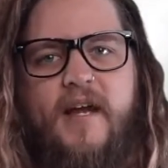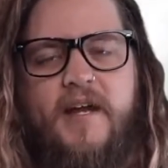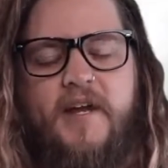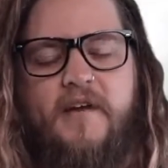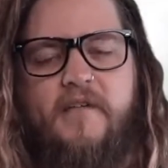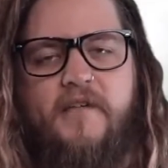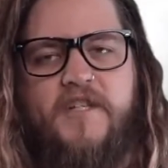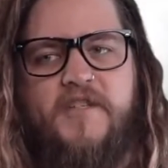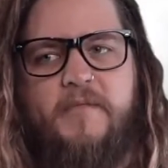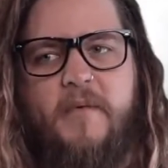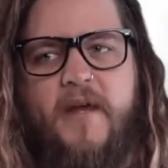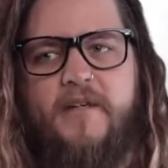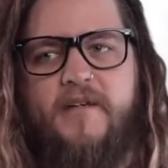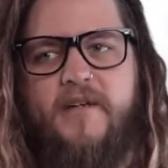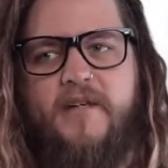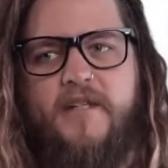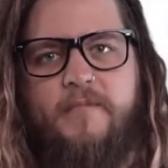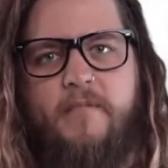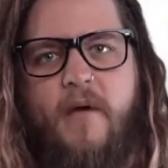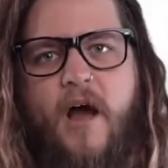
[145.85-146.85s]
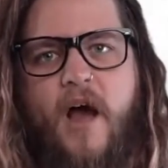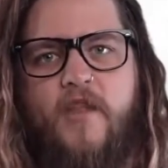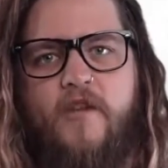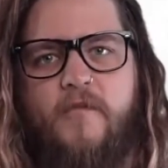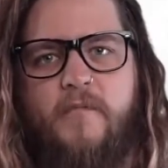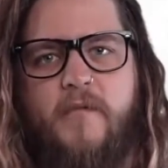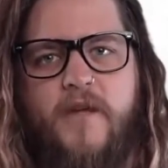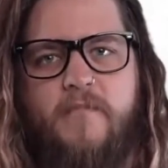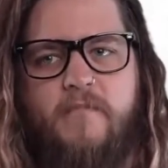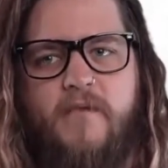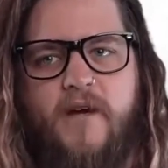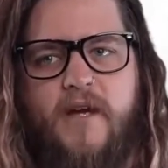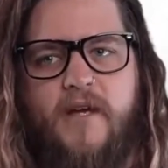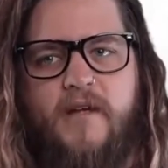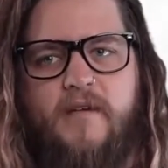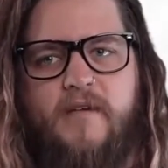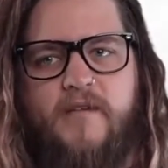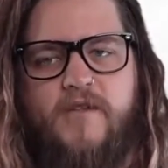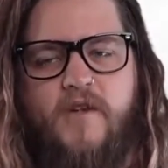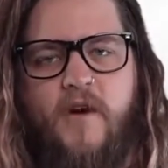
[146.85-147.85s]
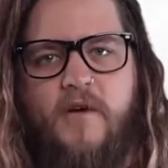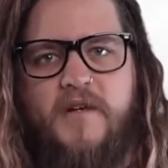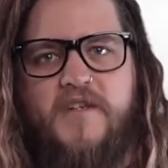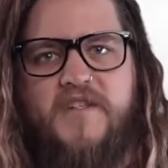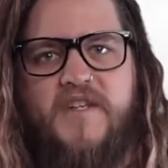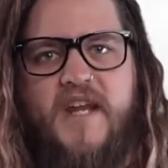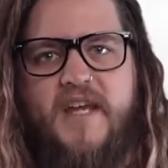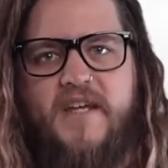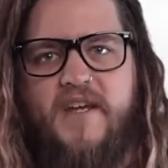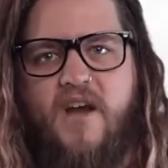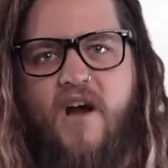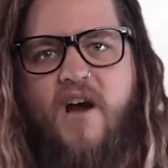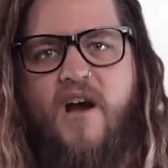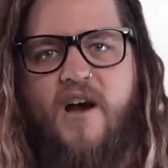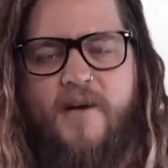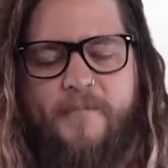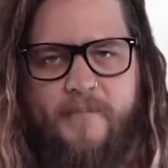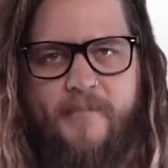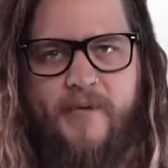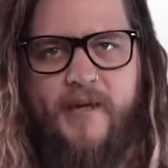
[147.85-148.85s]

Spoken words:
I never expected it to bother me, but it's hard to stay calm.